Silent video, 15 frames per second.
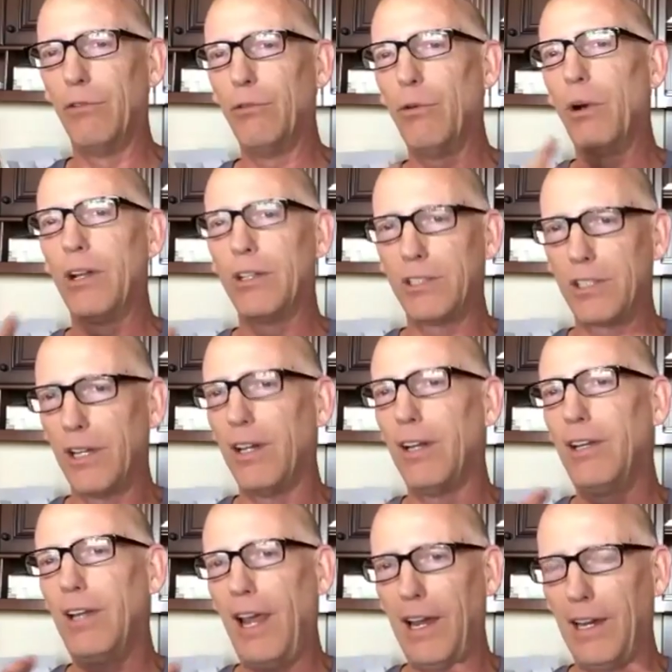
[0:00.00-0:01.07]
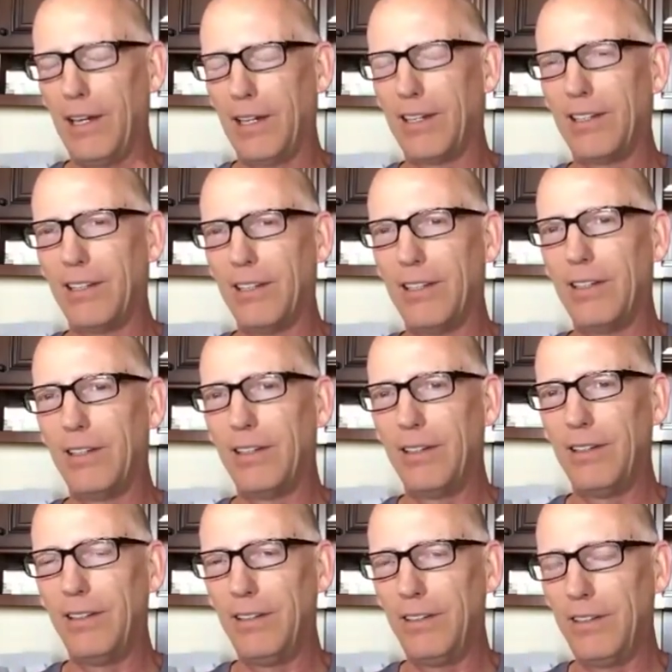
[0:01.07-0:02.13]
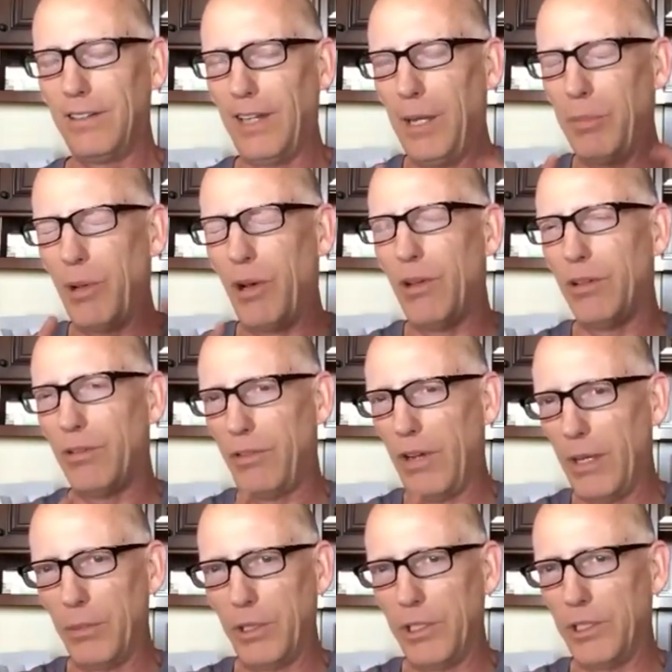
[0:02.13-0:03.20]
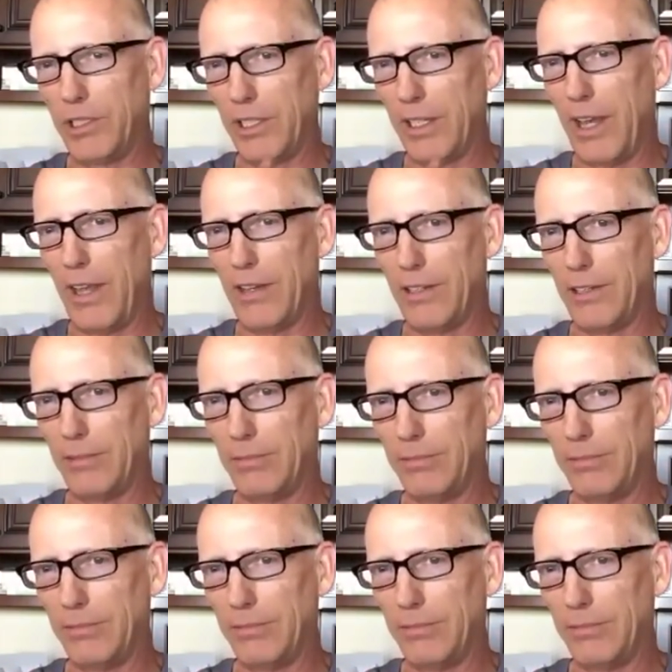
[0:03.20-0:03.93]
what it's going to take to keep all the families together?